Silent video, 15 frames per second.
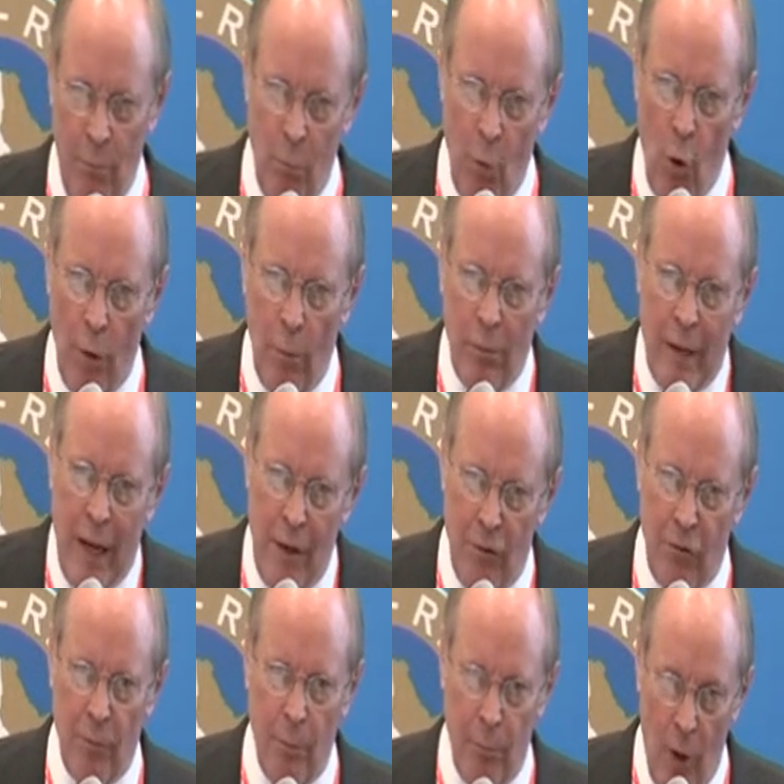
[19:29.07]
more
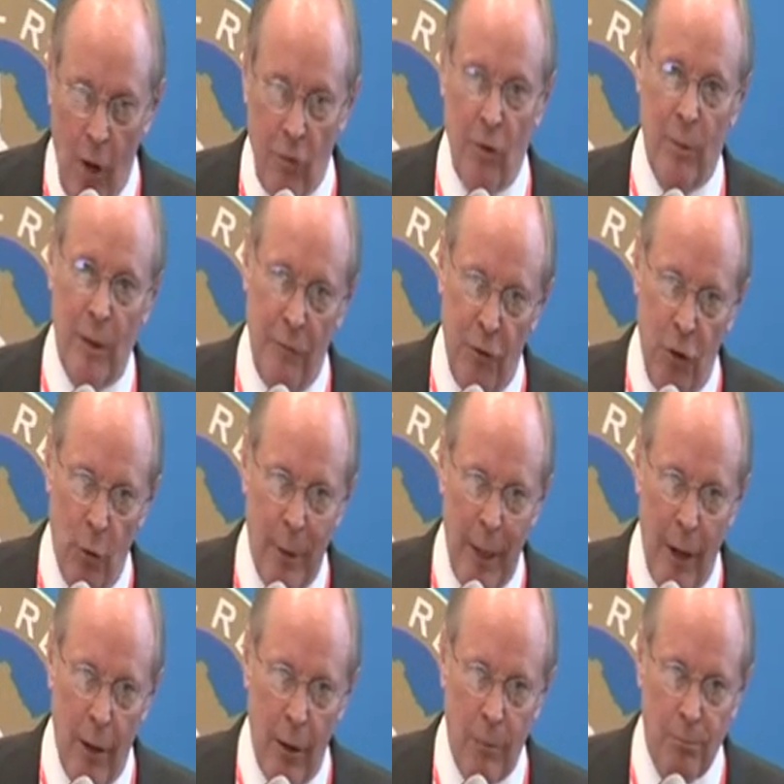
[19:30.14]
cases possibly of human
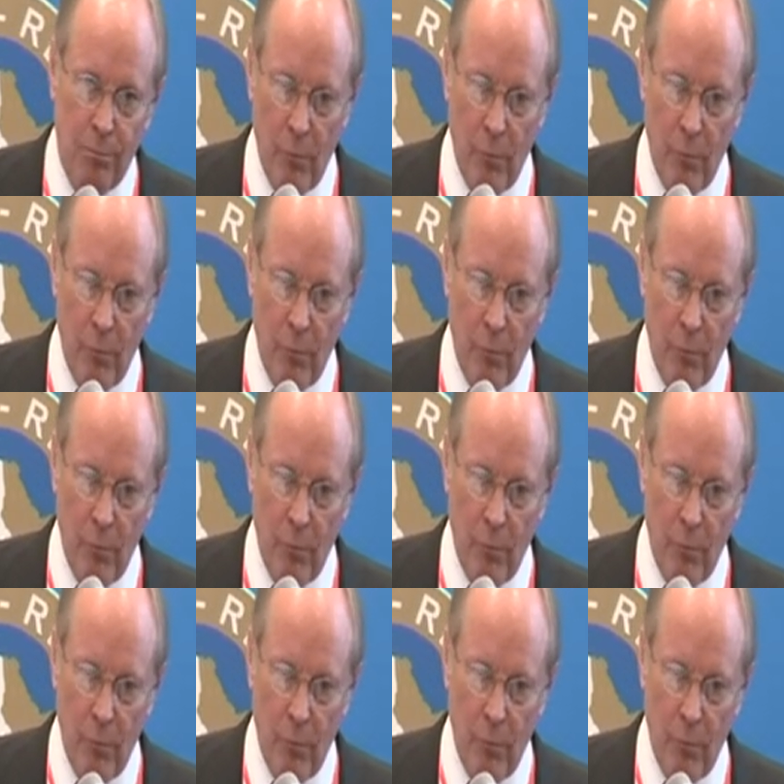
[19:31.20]
error.